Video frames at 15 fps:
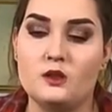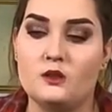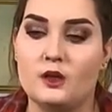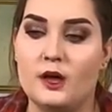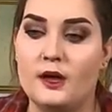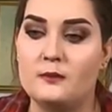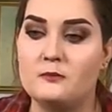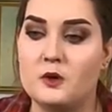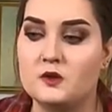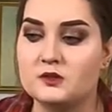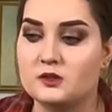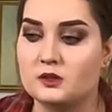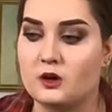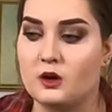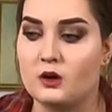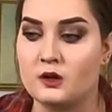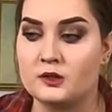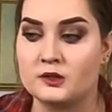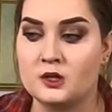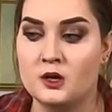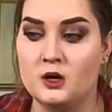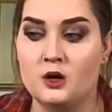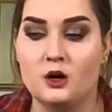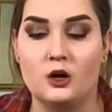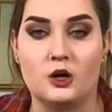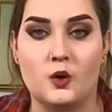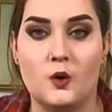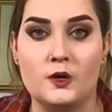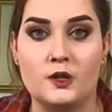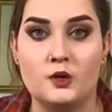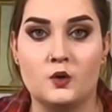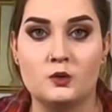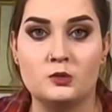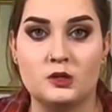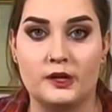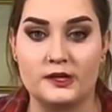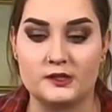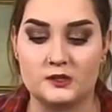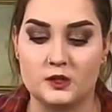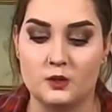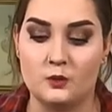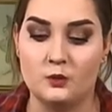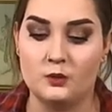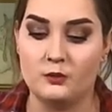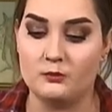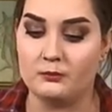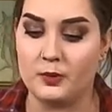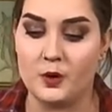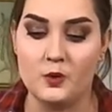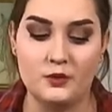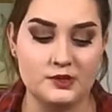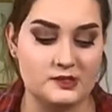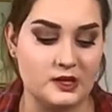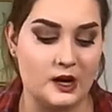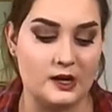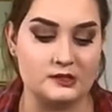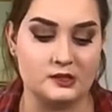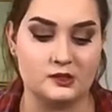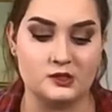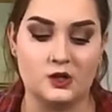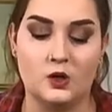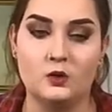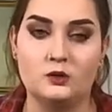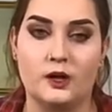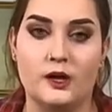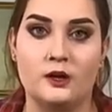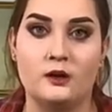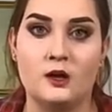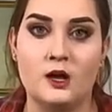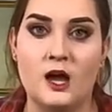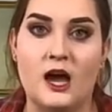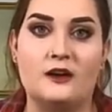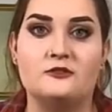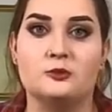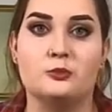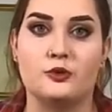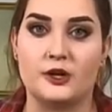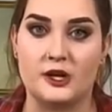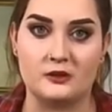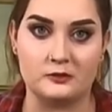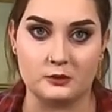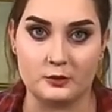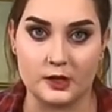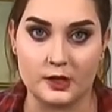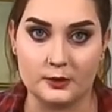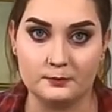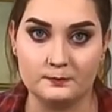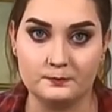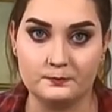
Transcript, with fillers: that most of the cars are going in the normal lane. So both sides of the toll lane have debris everywhere.